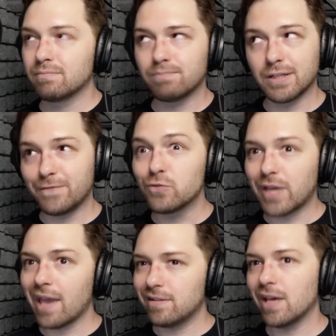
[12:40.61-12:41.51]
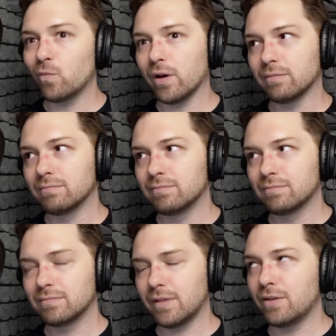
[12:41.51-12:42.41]
But if you can get one,
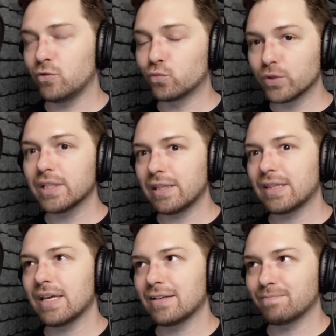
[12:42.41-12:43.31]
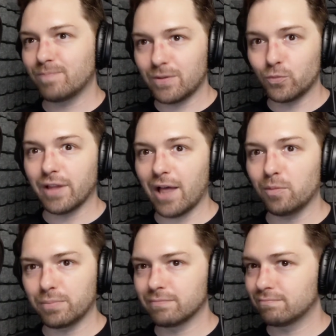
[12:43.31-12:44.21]
and you really think it will help